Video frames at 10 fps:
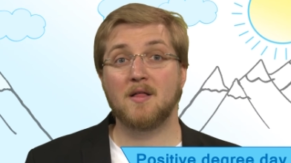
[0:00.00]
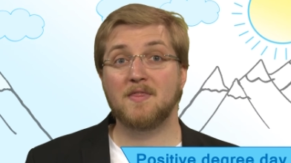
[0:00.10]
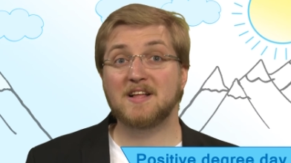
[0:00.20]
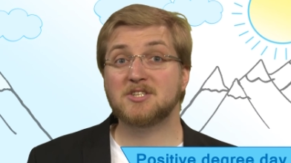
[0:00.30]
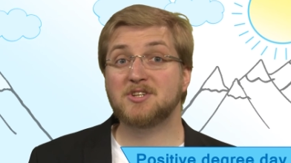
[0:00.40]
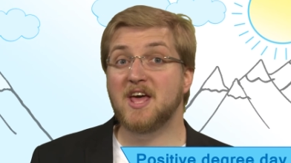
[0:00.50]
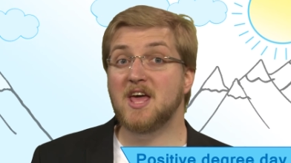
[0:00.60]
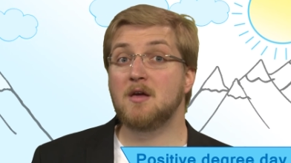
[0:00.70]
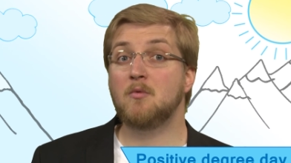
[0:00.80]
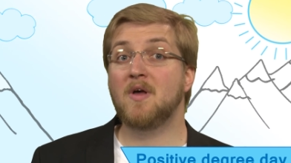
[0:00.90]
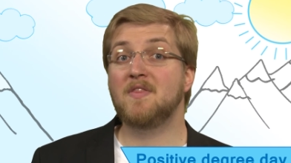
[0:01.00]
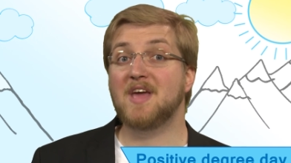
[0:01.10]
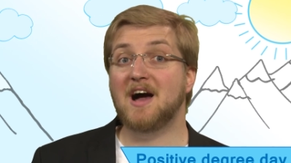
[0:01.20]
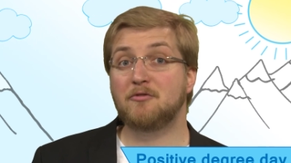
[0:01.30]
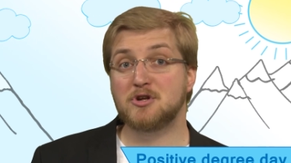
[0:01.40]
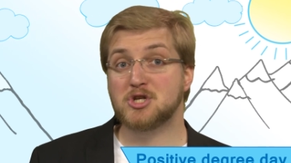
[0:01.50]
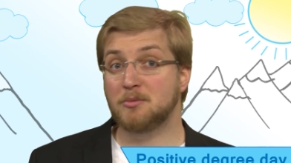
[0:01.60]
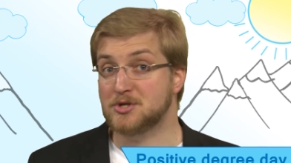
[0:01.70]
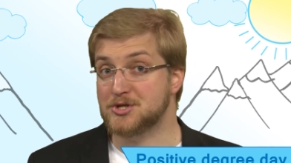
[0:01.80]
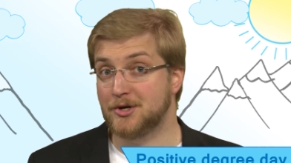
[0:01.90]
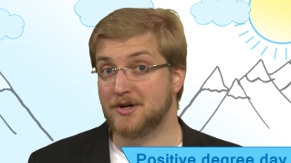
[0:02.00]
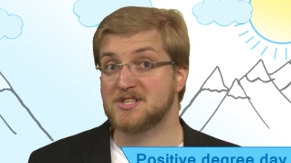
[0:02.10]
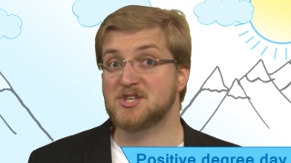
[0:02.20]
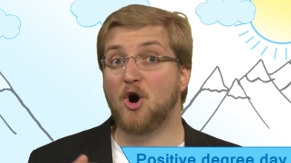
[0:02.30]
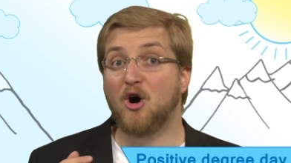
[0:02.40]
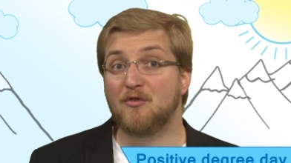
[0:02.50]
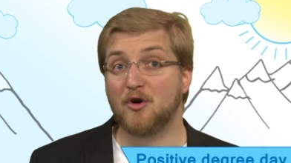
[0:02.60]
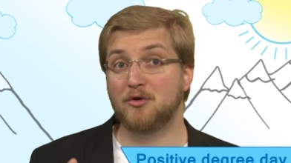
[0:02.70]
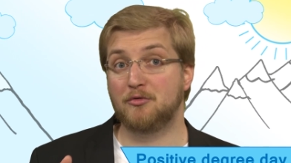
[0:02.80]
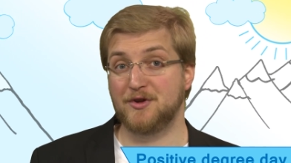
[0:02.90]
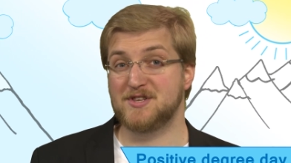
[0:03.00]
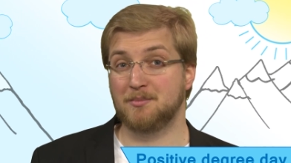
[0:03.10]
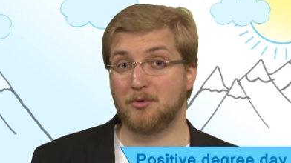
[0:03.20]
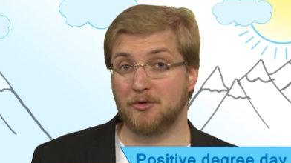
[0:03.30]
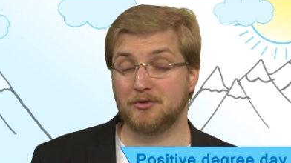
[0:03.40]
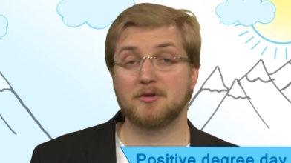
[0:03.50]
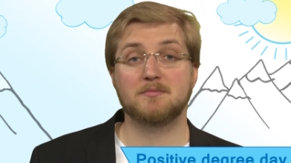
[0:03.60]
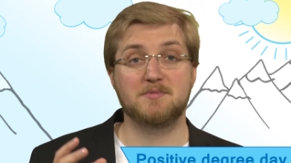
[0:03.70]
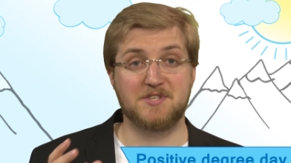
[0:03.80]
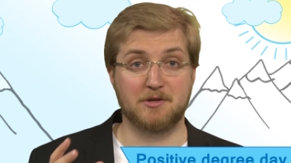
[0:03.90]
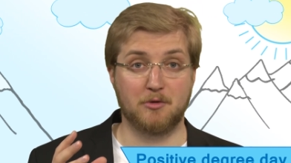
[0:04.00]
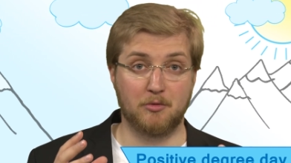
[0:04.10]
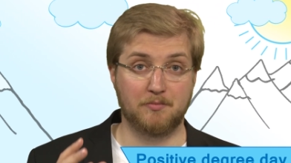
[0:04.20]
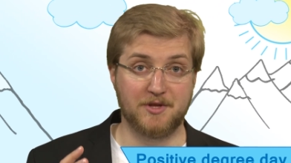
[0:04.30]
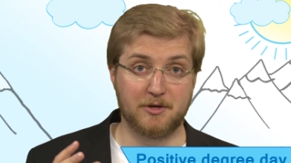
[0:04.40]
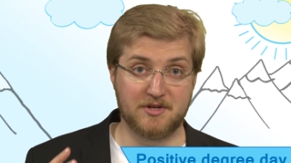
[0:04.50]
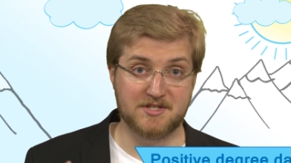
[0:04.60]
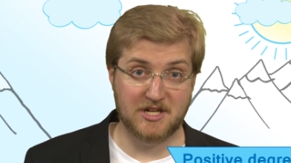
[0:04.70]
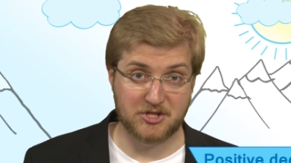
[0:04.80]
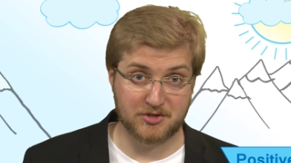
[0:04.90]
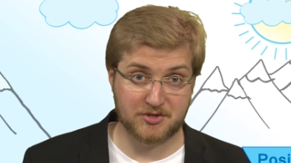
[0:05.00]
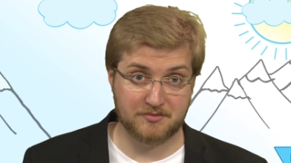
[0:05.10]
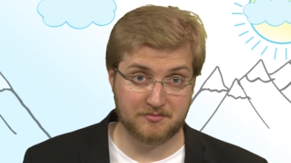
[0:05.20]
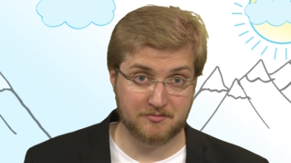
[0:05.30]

That's a day when the average temperature is over the freezing point, 0 degrees Celsius,